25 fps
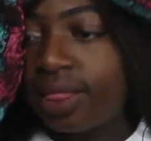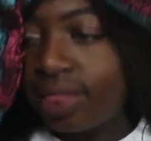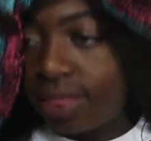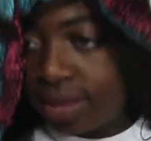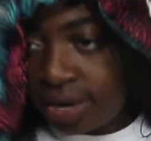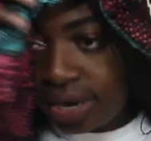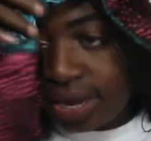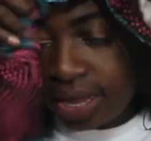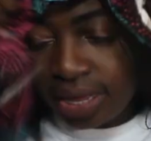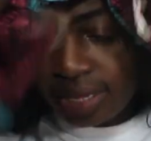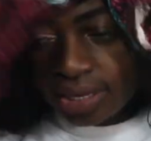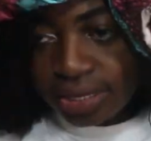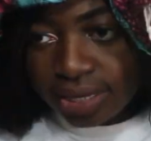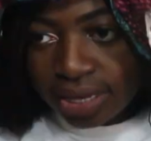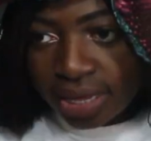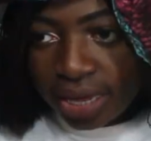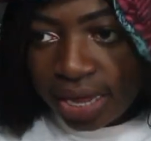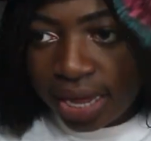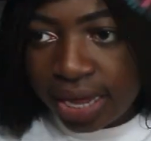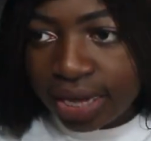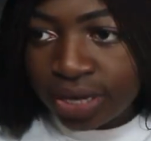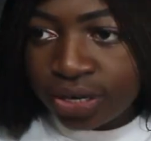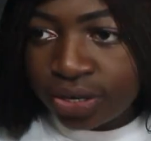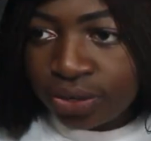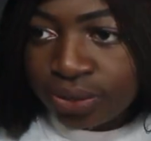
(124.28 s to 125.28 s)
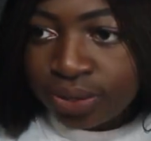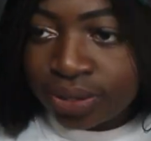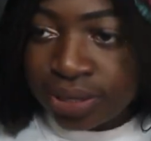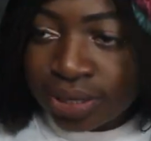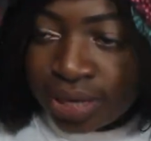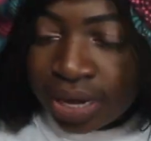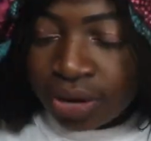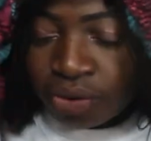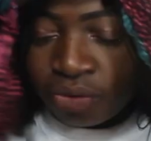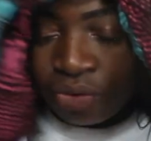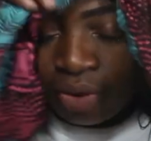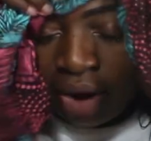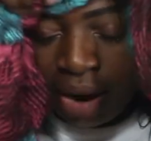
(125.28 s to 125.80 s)
The next thing I do
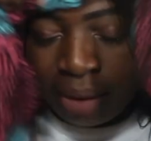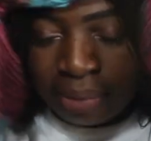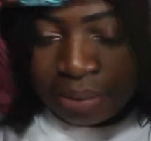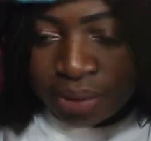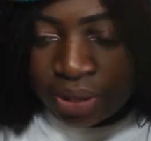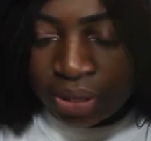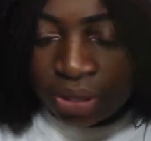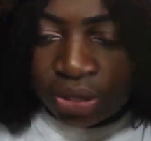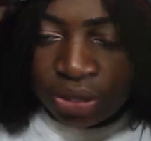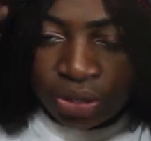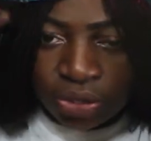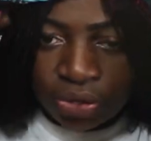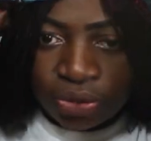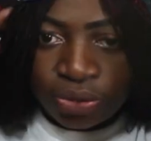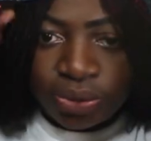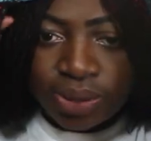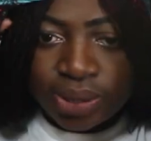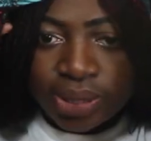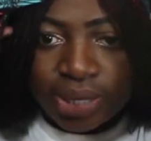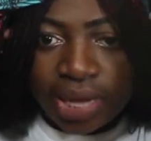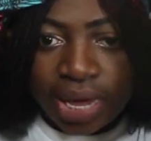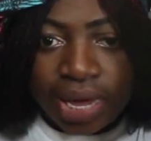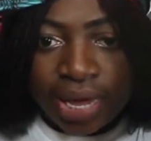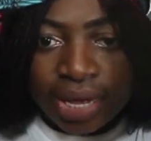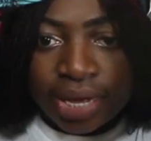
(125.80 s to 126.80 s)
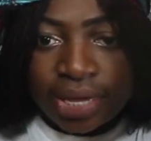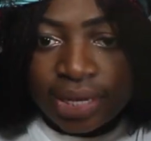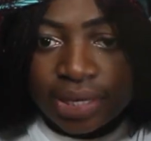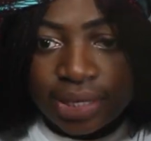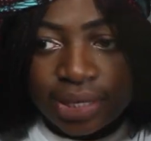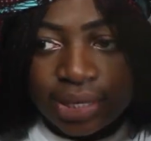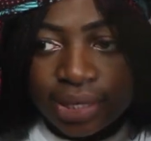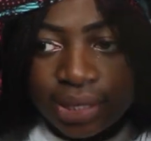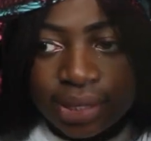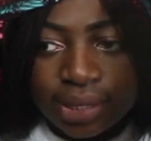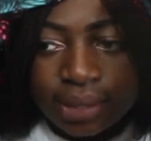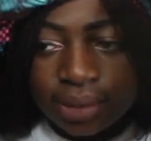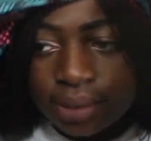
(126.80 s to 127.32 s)
is I grab the two
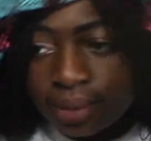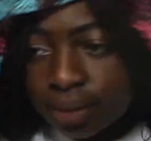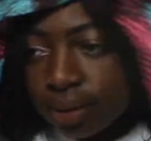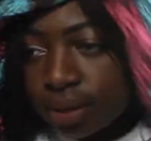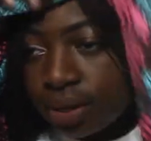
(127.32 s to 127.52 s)
sides,